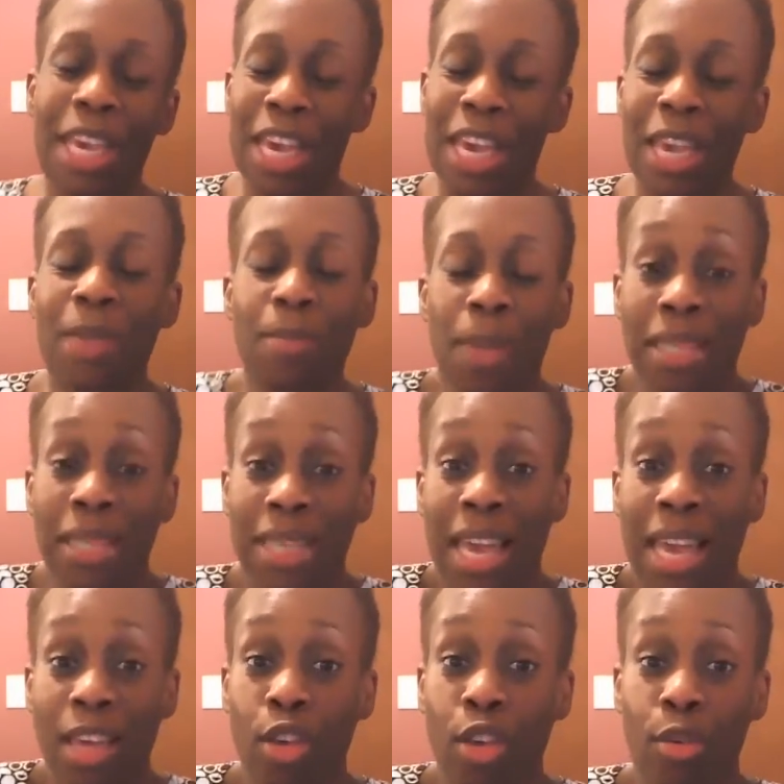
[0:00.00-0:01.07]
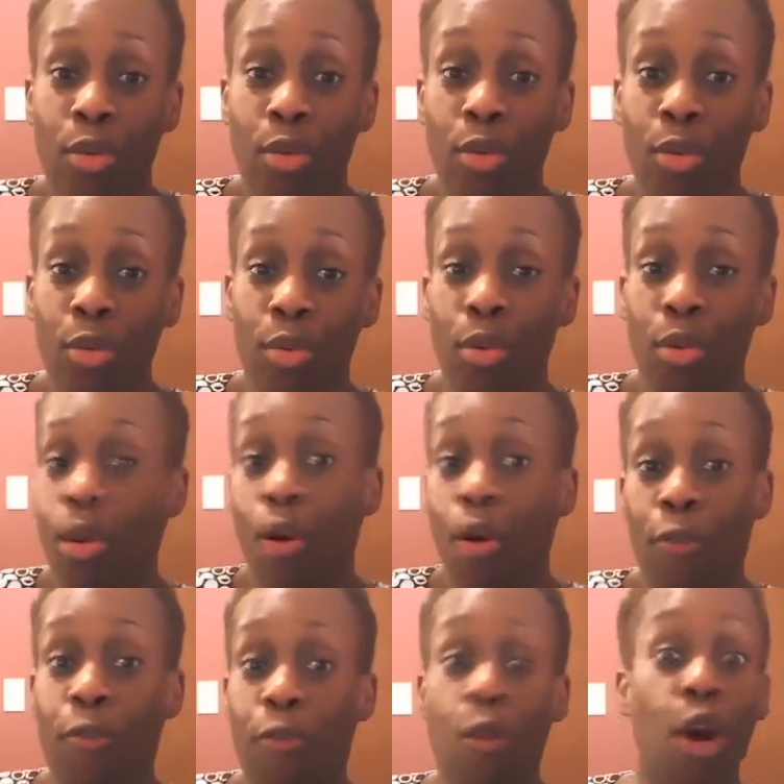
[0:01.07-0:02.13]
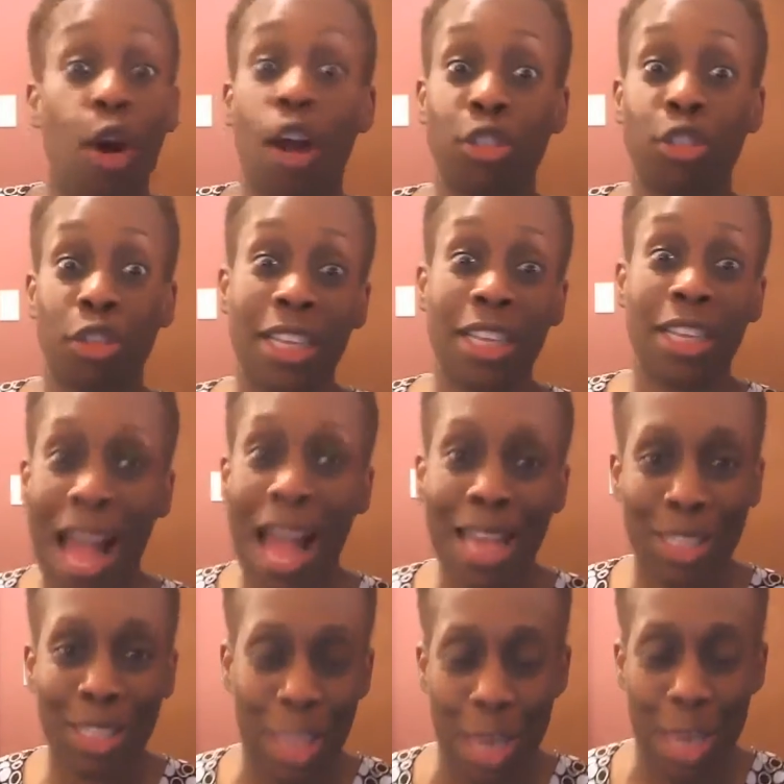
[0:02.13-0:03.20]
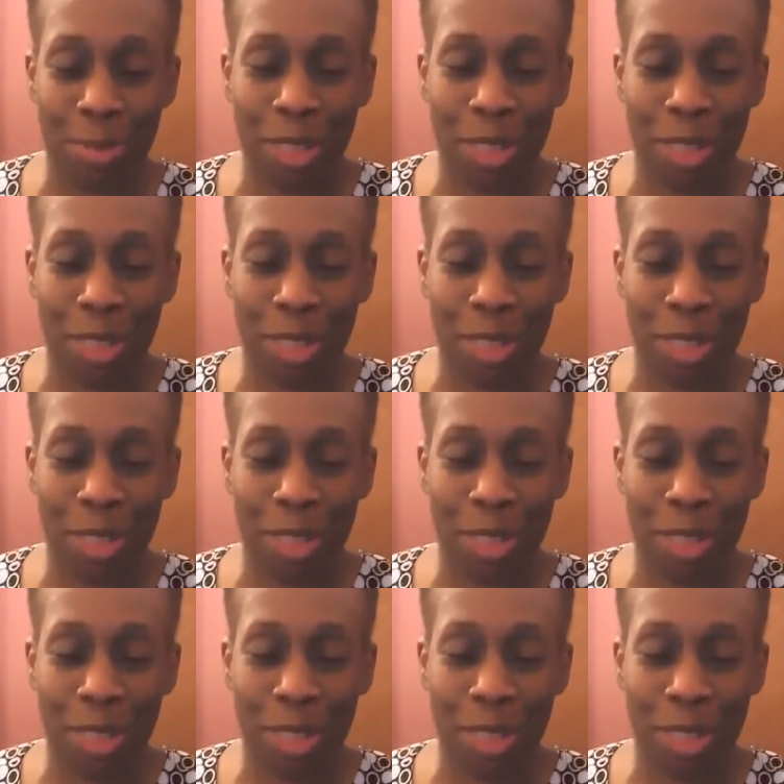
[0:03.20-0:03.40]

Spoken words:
It may take you 409 steps.